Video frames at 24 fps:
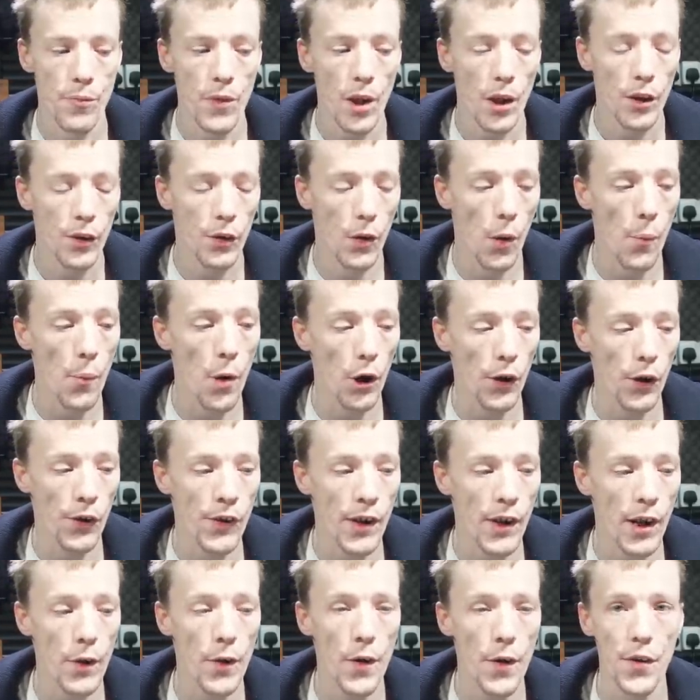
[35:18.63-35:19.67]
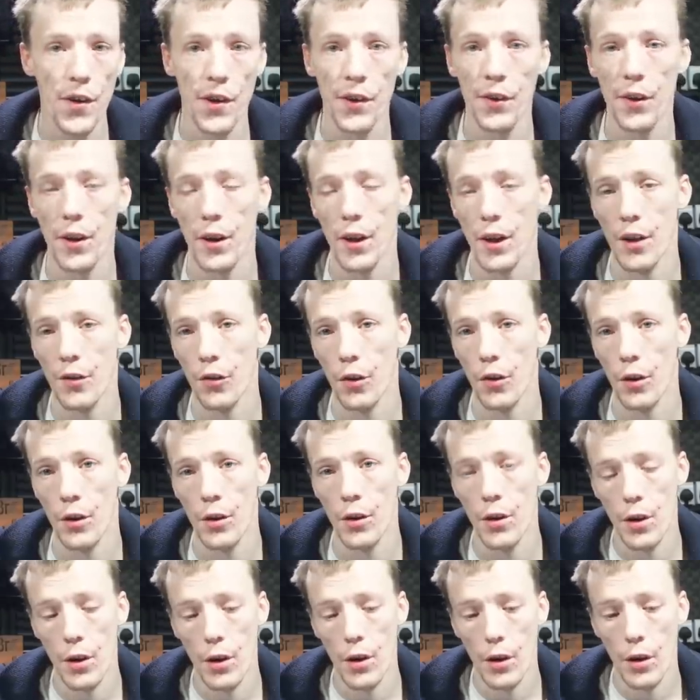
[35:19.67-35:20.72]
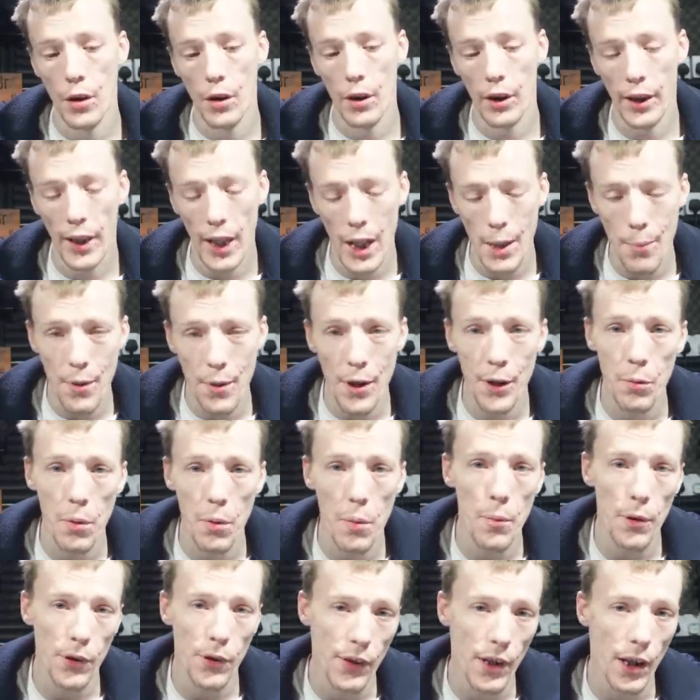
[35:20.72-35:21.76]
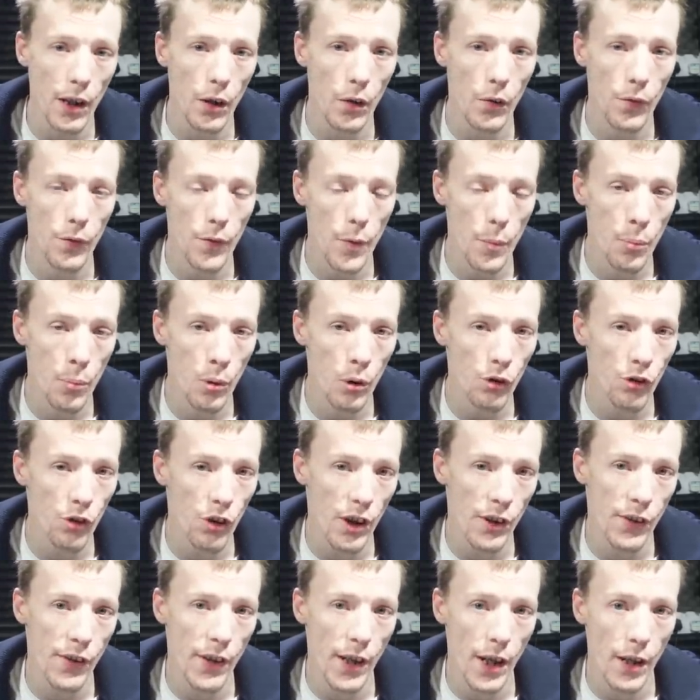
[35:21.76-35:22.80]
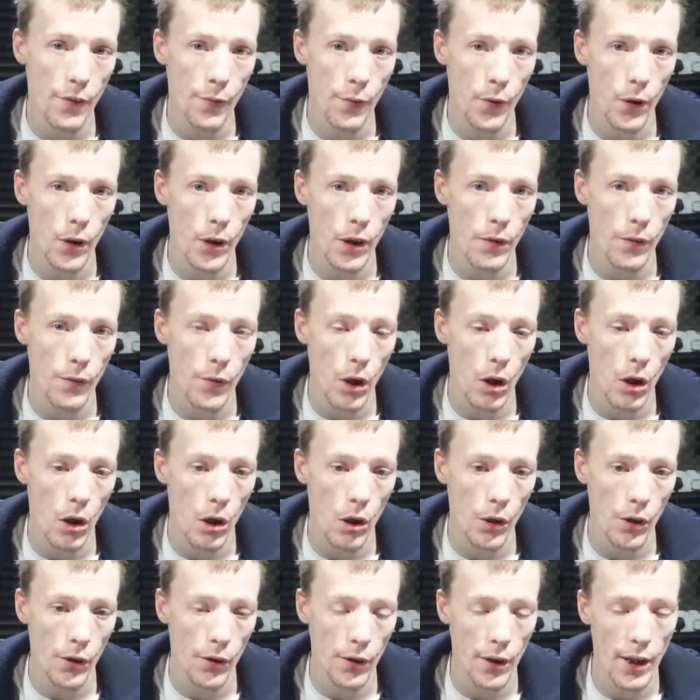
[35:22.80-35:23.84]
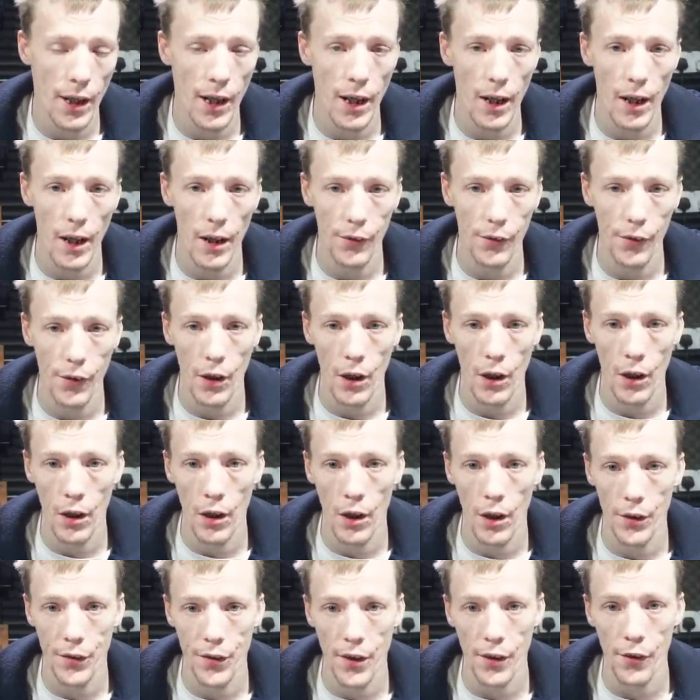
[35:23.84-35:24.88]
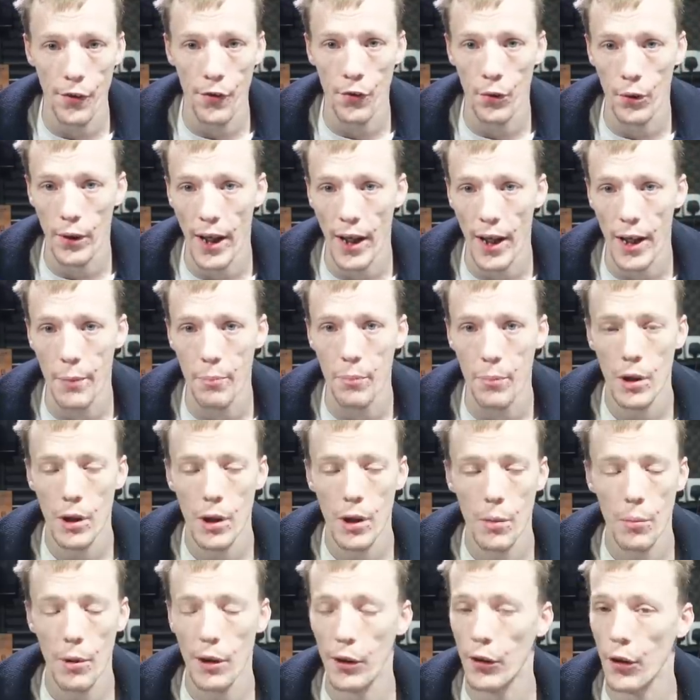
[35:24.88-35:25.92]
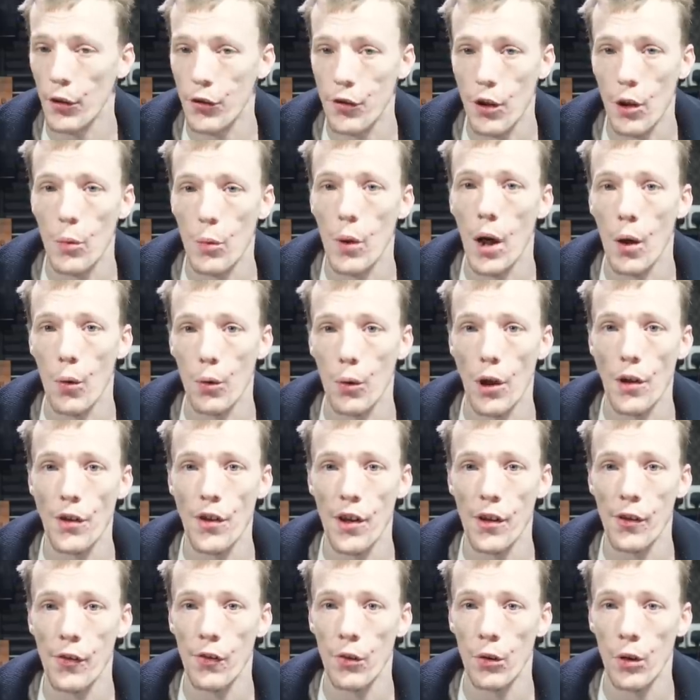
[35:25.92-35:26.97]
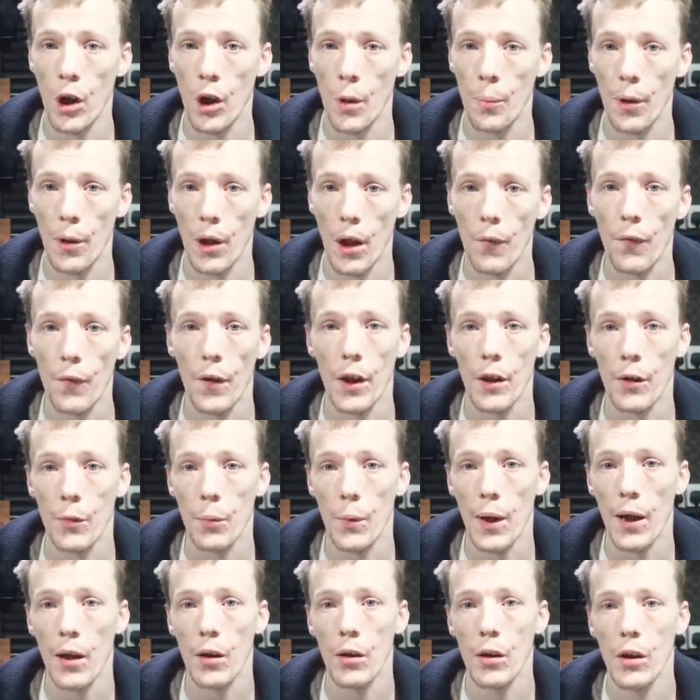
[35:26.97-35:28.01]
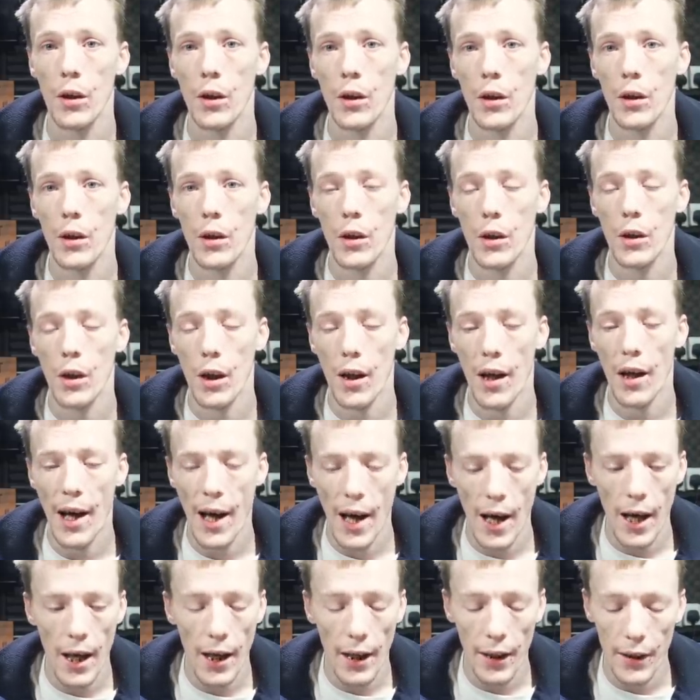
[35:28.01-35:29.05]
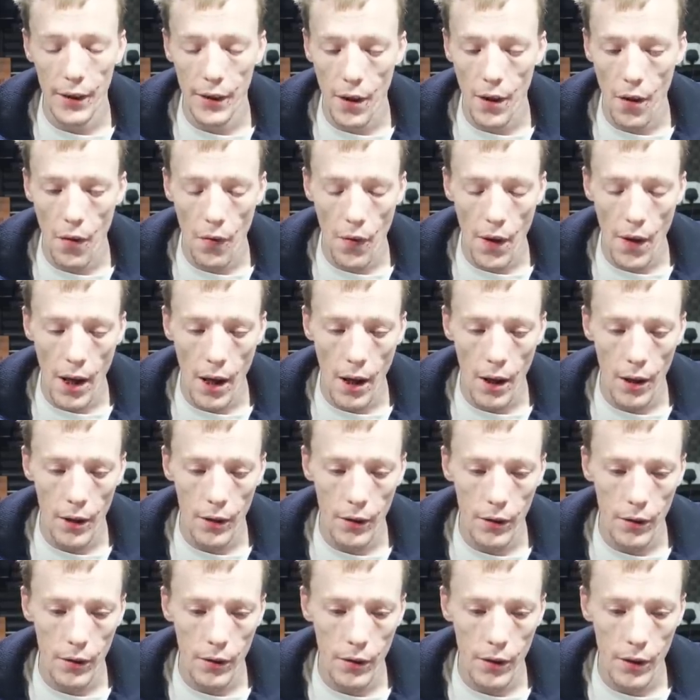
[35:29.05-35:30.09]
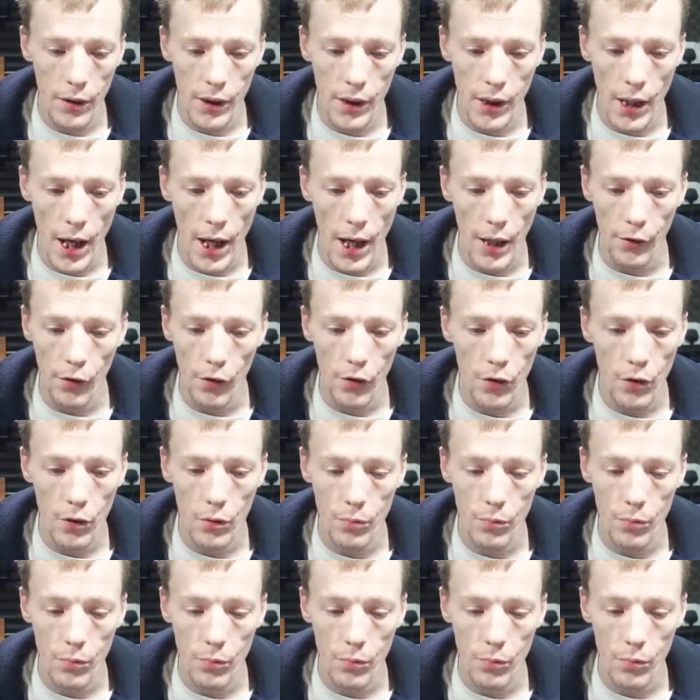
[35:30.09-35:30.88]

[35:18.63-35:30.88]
So I might sell the disc edition, keep this one myself, put G T A five on as a digital game, because I do own a digital copy of it as well. And then, yeah, just,